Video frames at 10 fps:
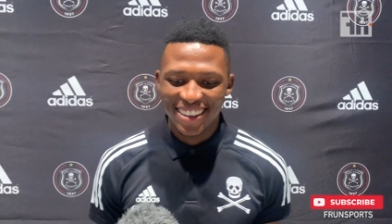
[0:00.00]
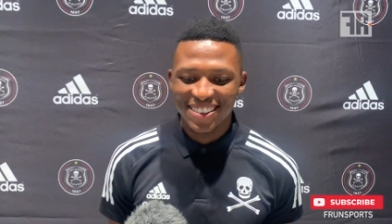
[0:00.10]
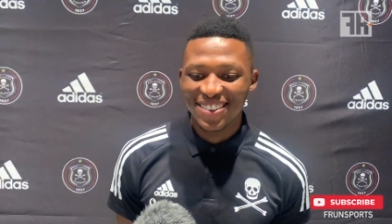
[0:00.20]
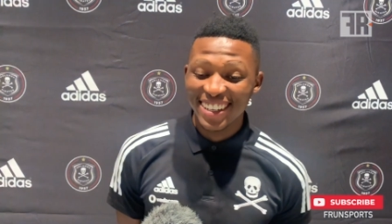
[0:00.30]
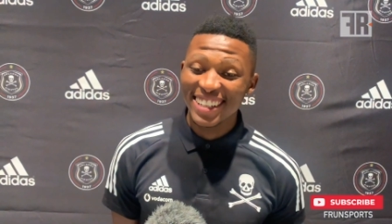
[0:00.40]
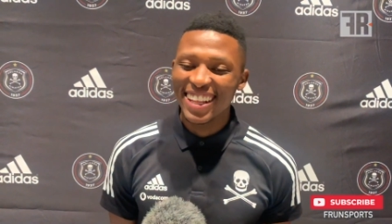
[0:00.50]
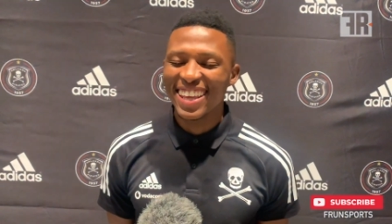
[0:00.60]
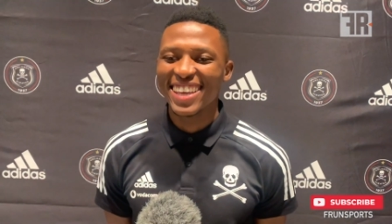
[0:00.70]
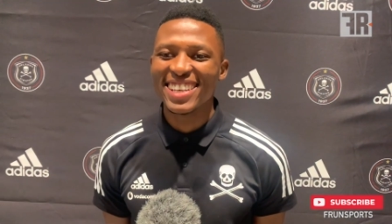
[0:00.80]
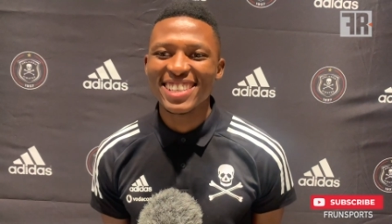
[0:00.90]
Funny thing
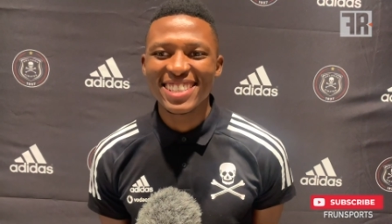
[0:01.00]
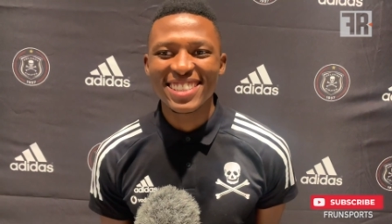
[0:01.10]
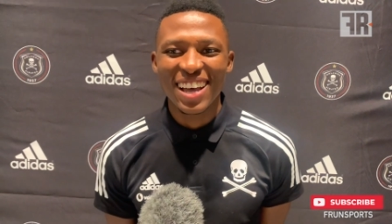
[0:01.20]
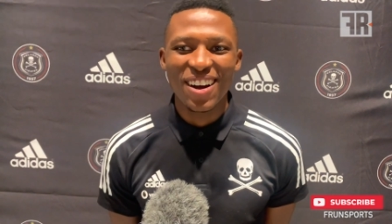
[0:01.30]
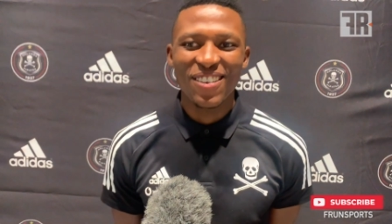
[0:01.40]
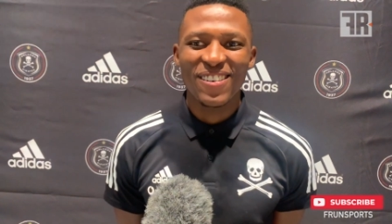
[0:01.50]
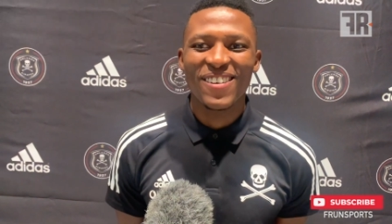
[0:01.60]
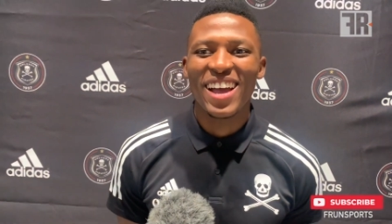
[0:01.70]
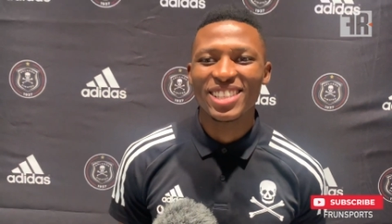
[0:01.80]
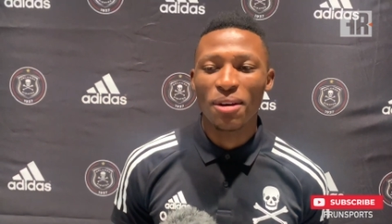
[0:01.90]
is,
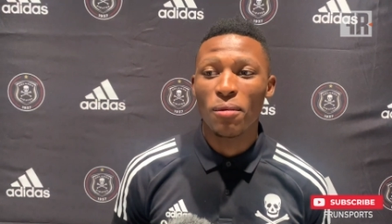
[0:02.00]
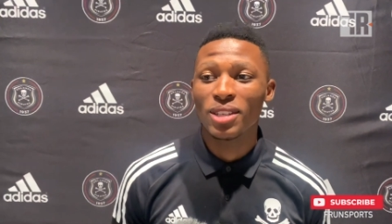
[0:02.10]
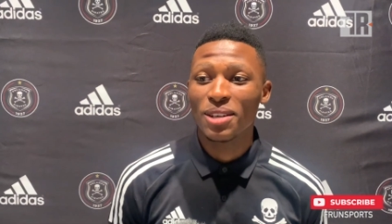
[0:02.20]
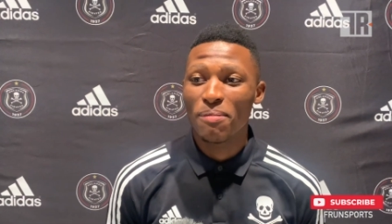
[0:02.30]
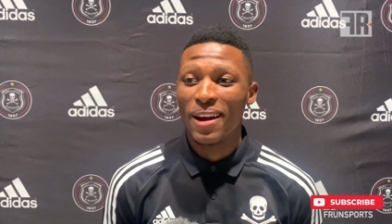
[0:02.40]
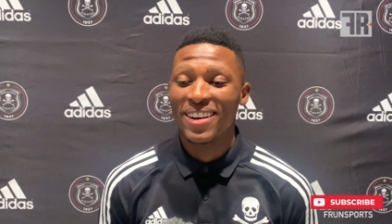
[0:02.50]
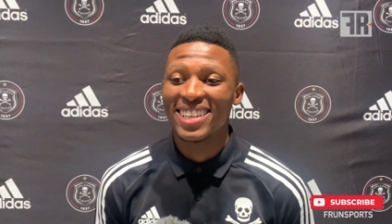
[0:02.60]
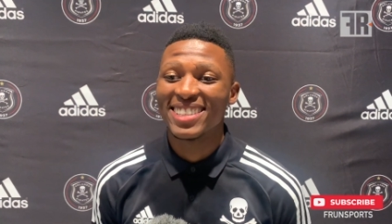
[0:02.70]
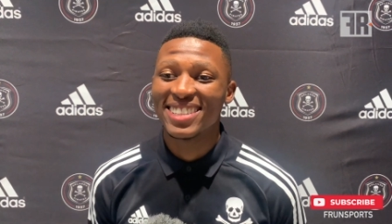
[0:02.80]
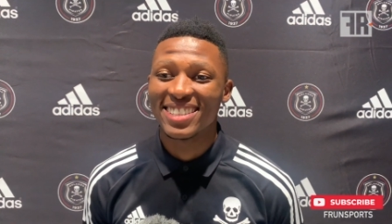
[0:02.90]
I supported Pirates